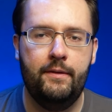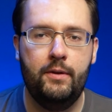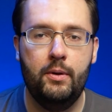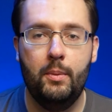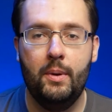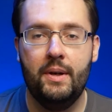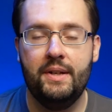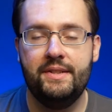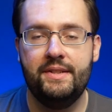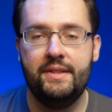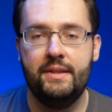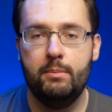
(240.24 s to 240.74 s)
you
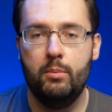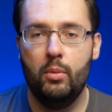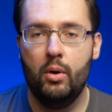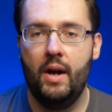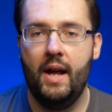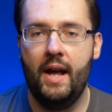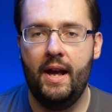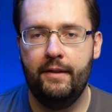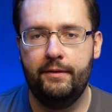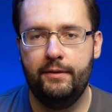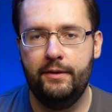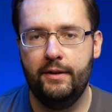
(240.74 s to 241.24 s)
want to see more
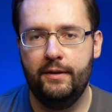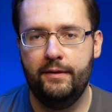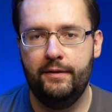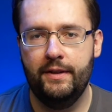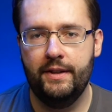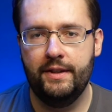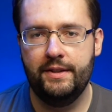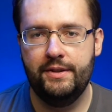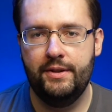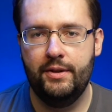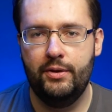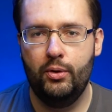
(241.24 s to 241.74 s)
After
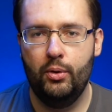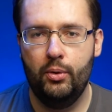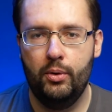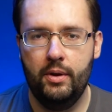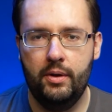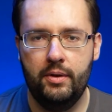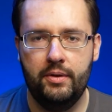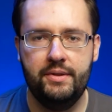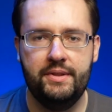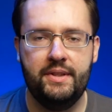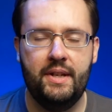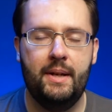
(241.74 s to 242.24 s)
Effects
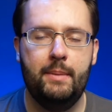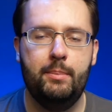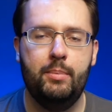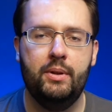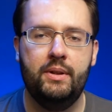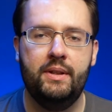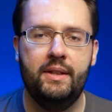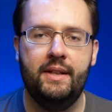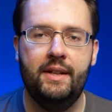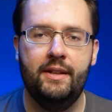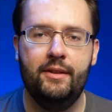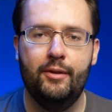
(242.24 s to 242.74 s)
tutorials, I put
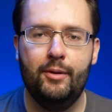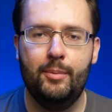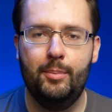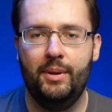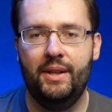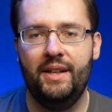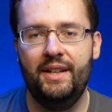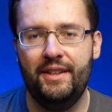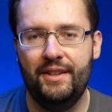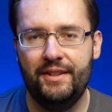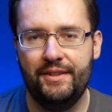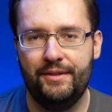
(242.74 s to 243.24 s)
together a
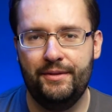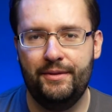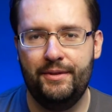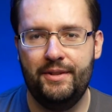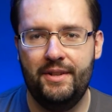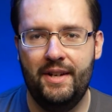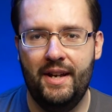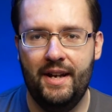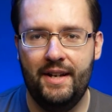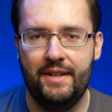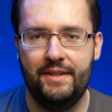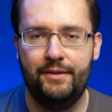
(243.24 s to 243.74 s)
playlist for you
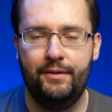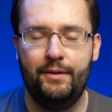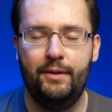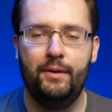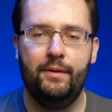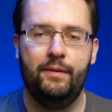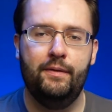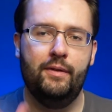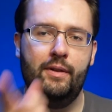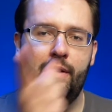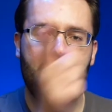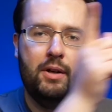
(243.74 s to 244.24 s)
guys. Feel
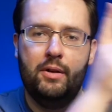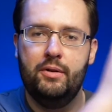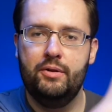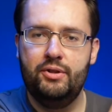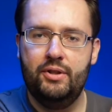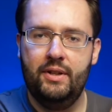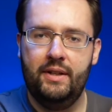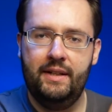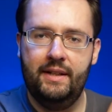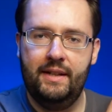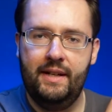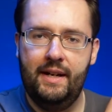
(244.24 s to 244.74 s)
free to go
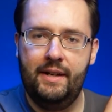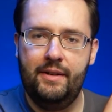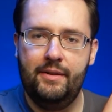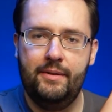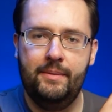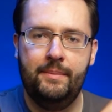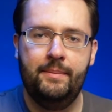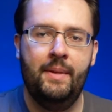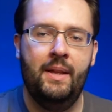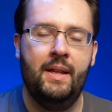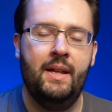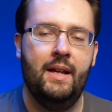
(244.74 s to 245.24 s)
check it out.
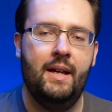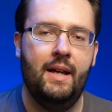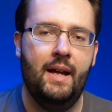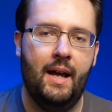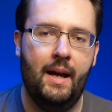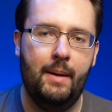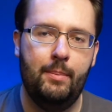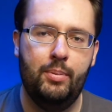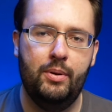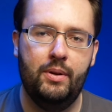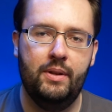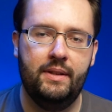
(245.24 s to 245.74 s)
I
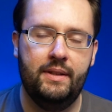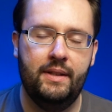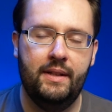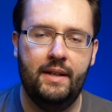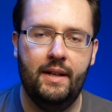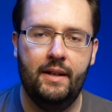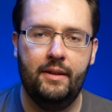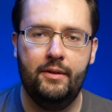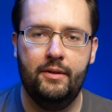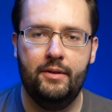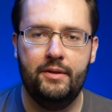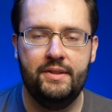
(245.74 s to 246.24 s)
put
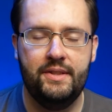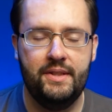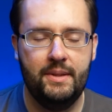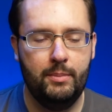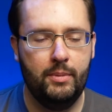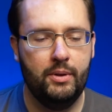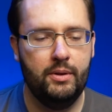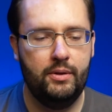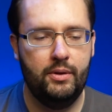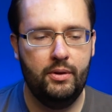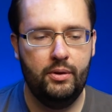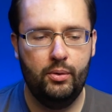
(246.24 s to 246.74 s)
together
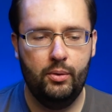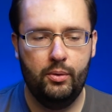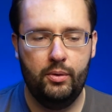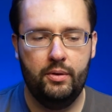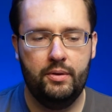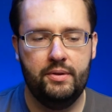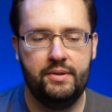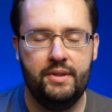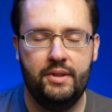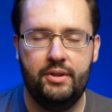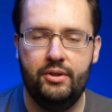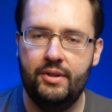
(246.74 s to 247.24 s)
similar tutorials
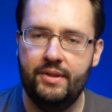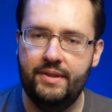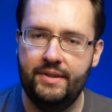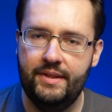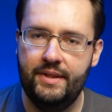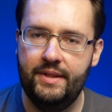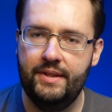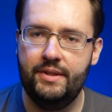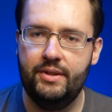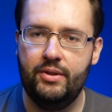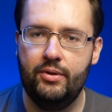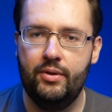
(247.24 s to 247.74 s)
such as
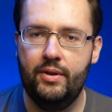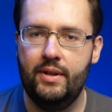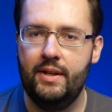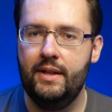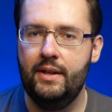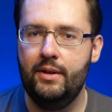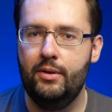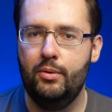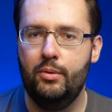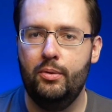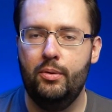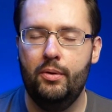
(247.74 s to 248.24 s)
this, creating
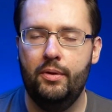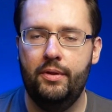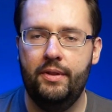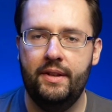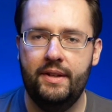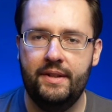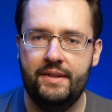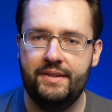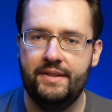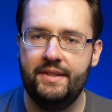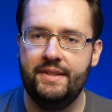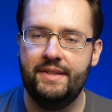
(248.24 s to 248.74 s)
cool
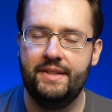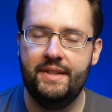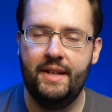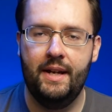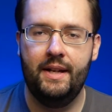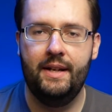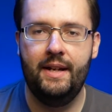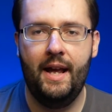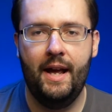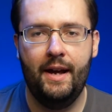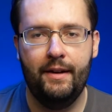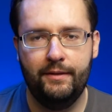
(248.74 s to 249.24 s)
things inside
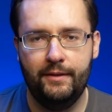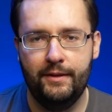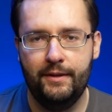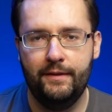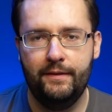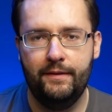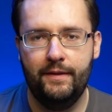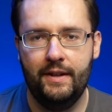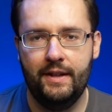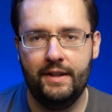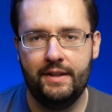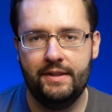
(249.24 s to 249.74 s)
After
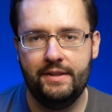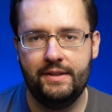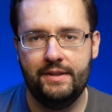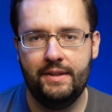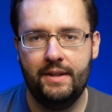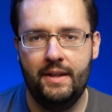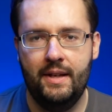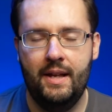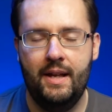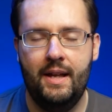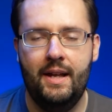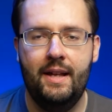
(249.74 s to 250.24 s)
Effects.
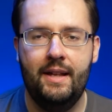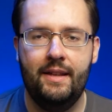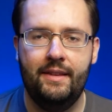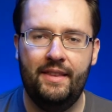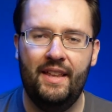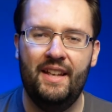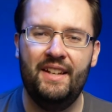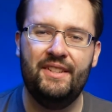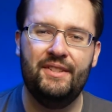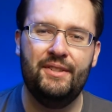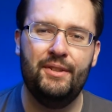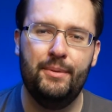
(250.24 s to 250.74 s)

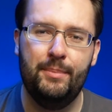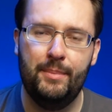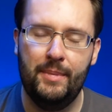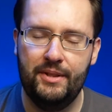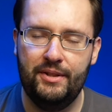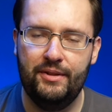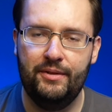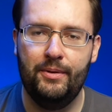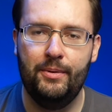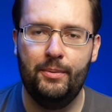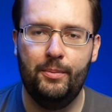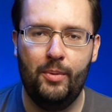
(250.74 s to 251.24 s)
Thanks so much
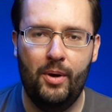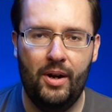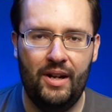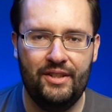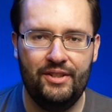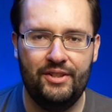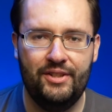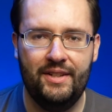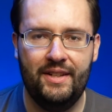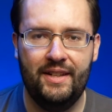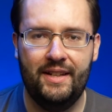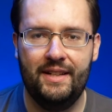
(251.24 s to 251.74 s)
for
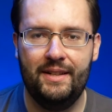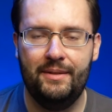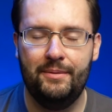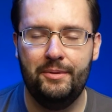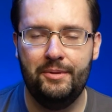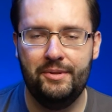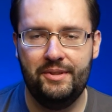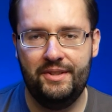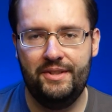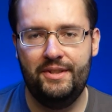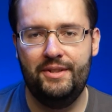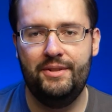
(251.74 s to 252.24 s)
watching, and we'll
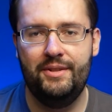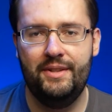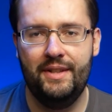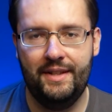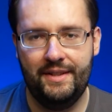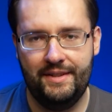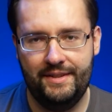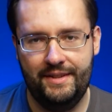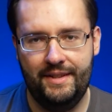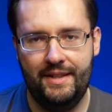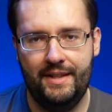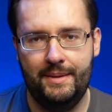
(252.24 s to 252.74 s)
see you
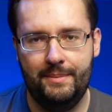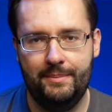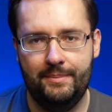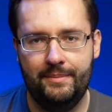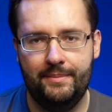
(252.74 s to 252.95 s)
next time.